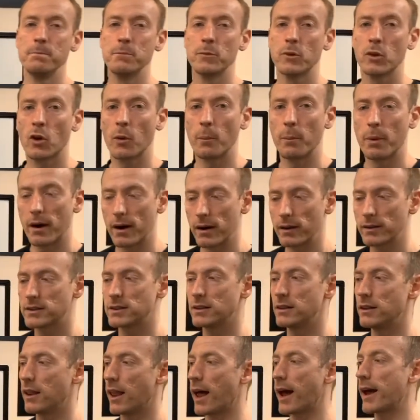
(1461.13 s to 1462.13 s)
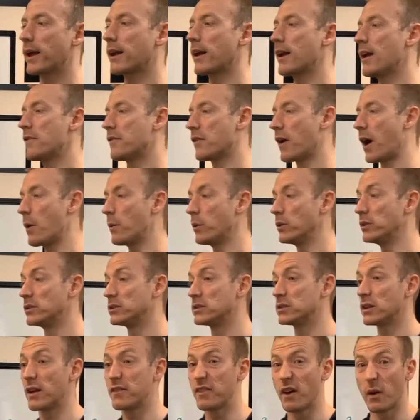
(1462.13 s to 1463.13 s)
Compared to like if I
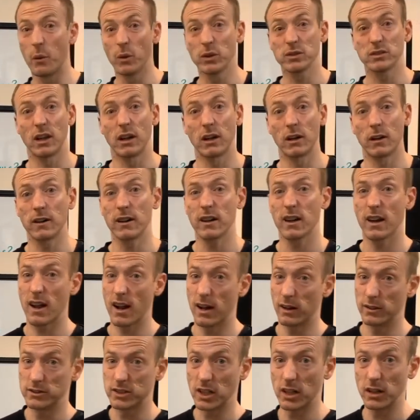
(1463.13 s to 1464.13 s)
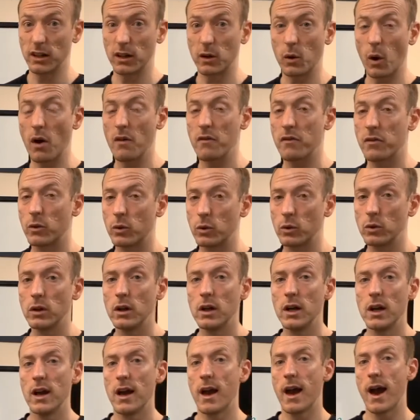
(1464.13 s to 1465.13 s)
wasn't hungry, and I was generally quite full,
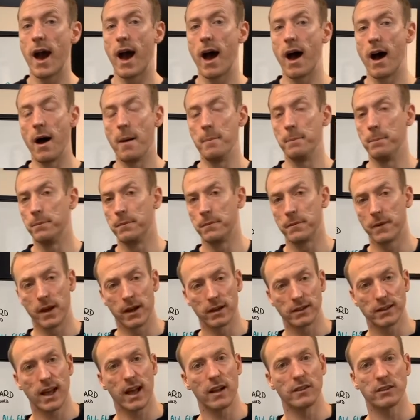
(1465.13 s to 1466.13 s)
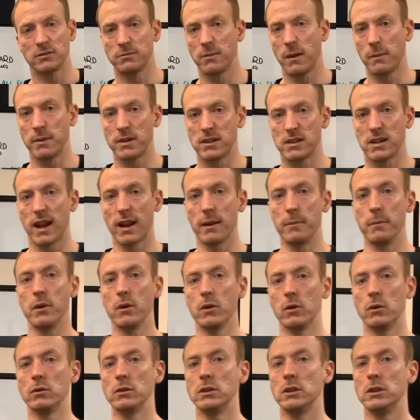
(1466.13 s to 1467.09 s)
in a day I just had a meal,